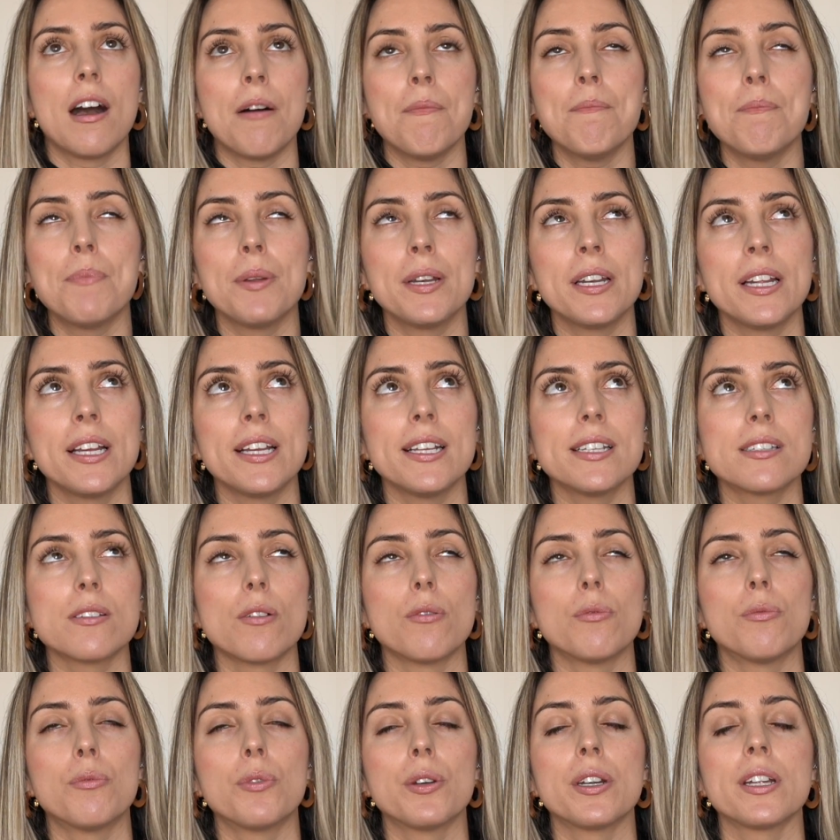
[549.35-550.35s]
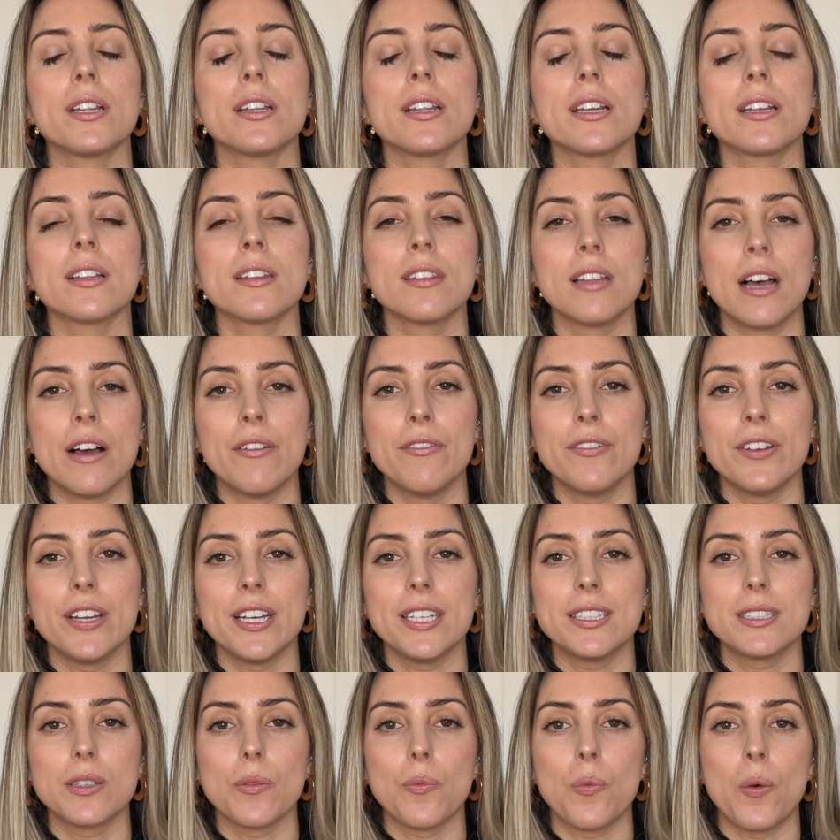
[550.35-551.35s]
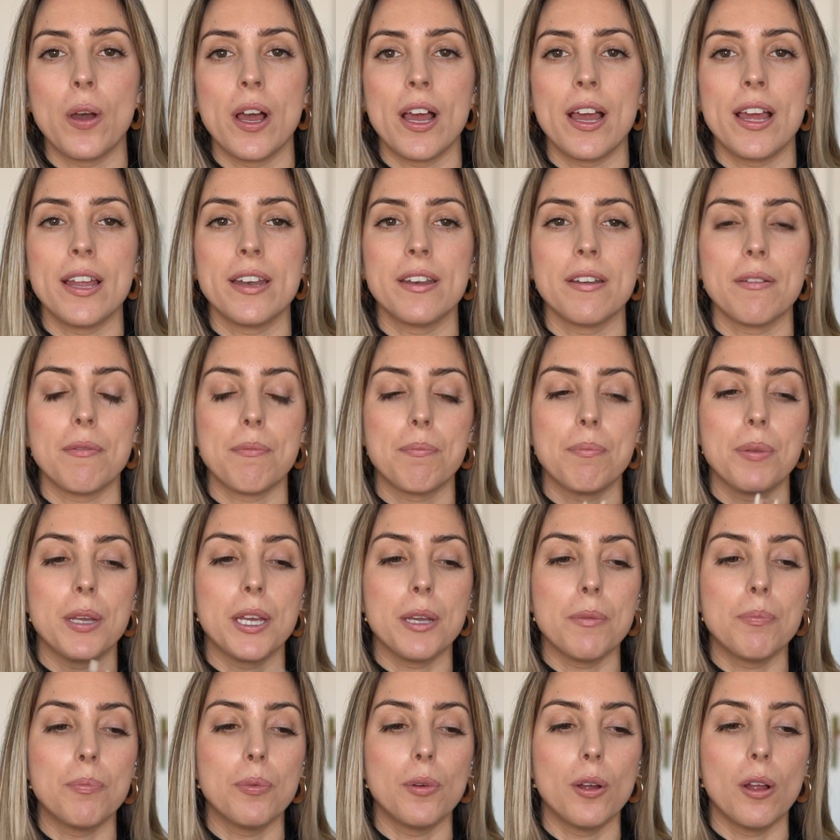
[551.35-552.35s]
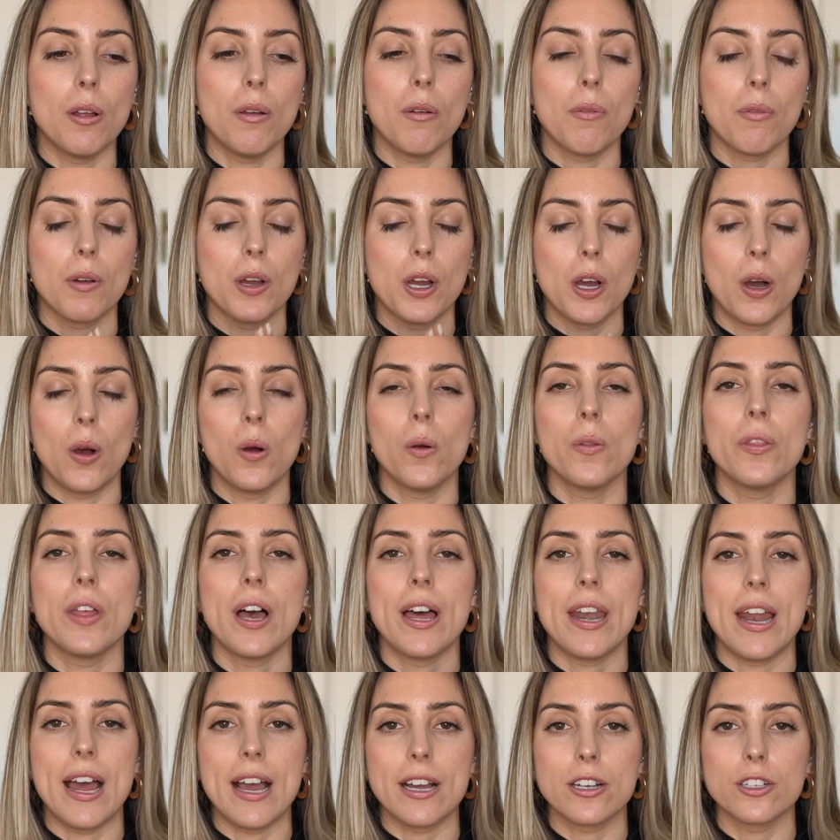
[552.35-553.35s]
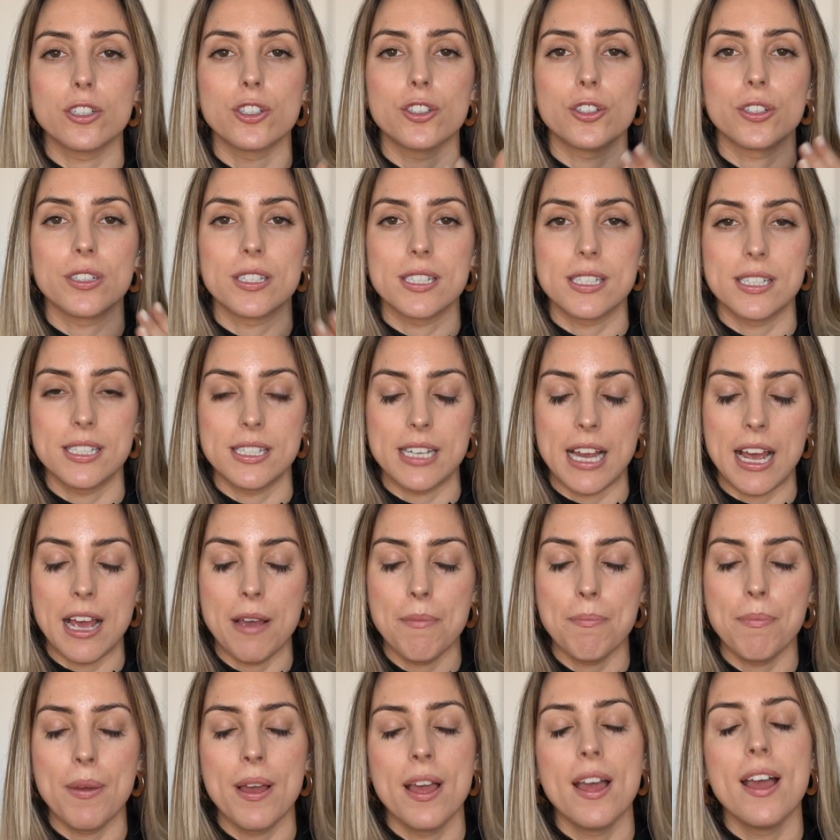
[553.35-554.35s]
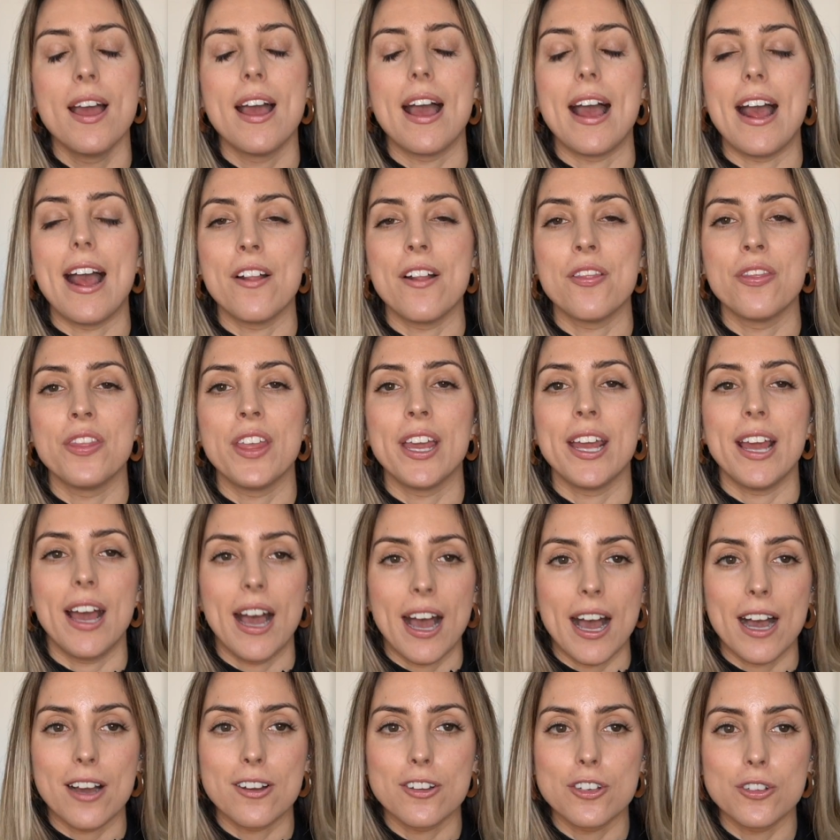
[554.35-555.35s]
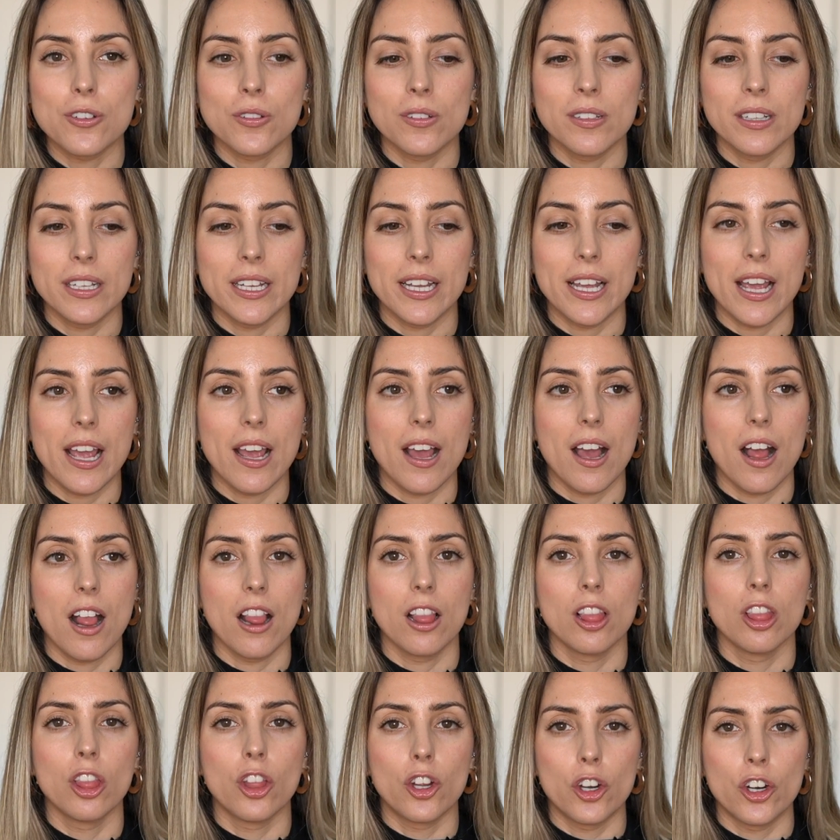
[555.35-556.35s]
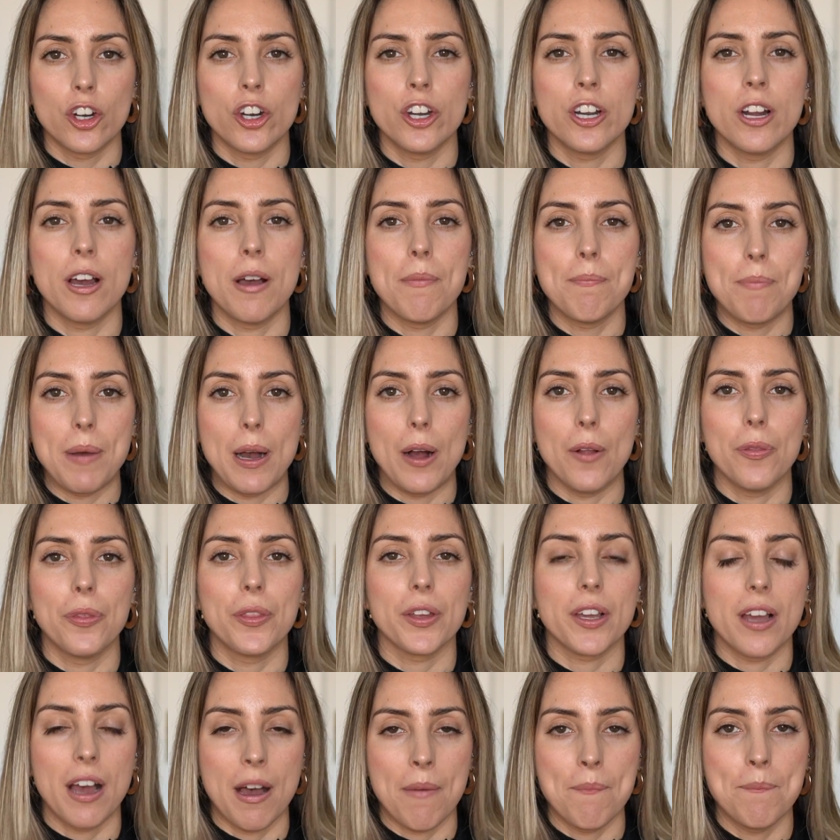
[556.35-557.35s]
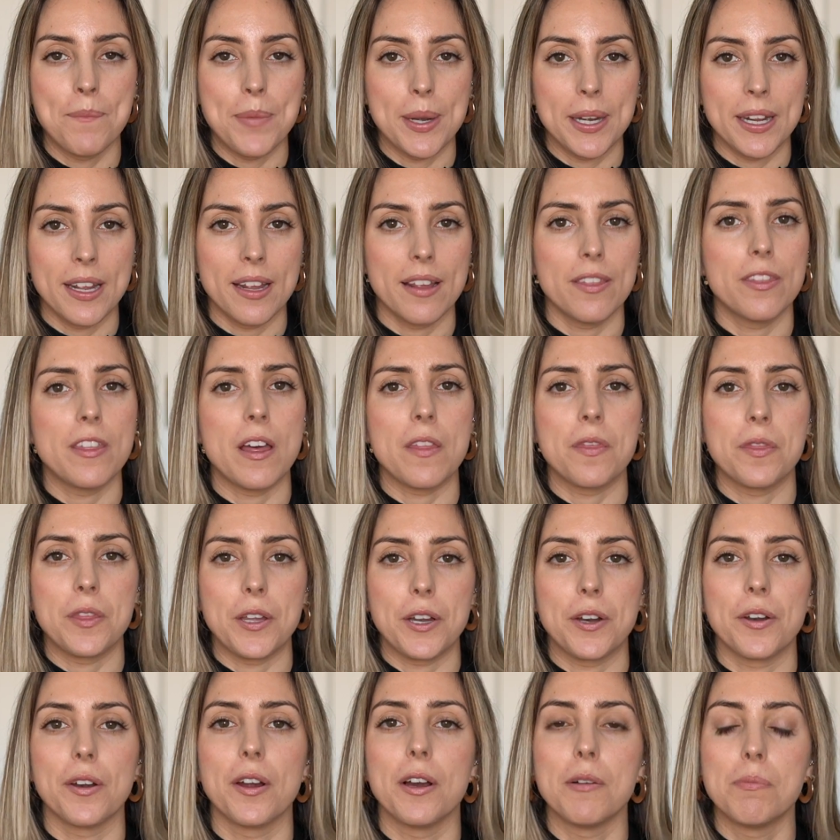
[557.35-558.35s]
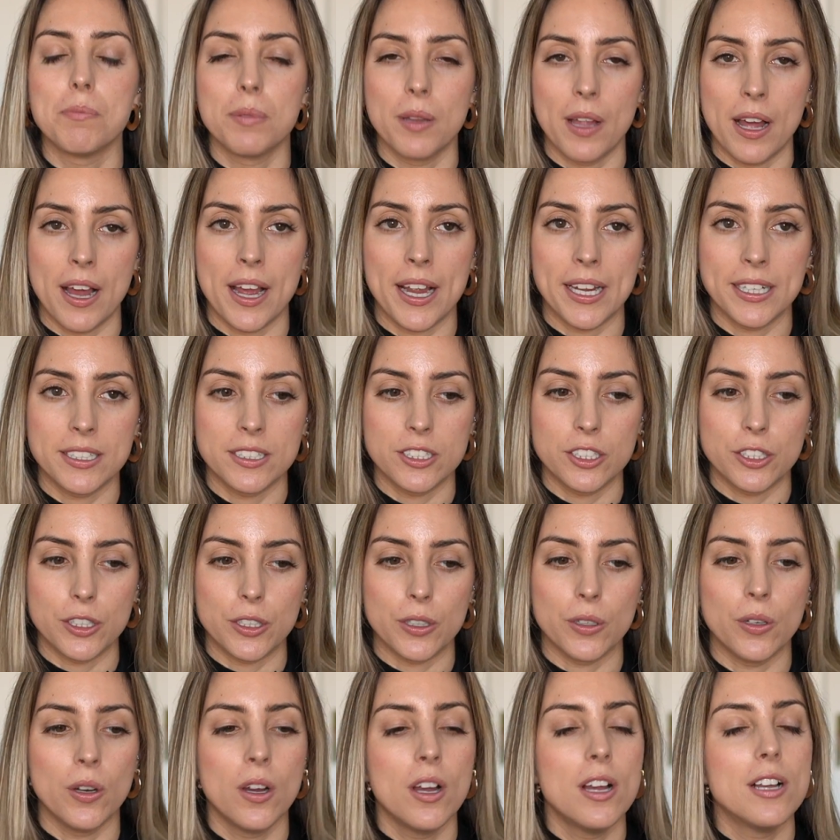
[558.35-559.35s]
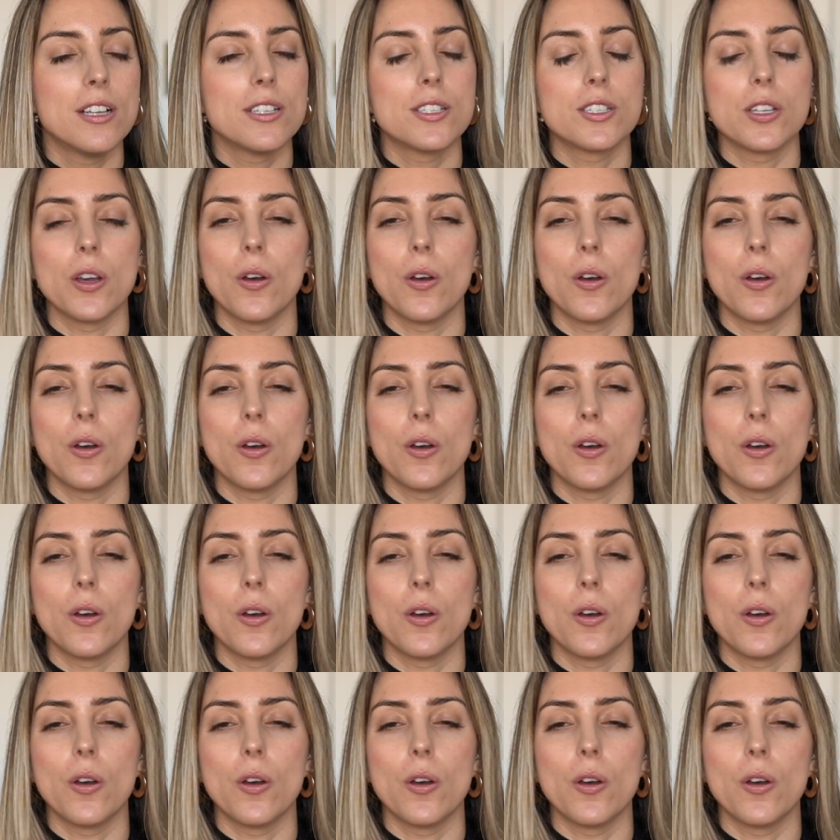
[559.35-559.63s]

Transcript: Companies really love it when people go that extra step and they actually learn about the company that they're applying to.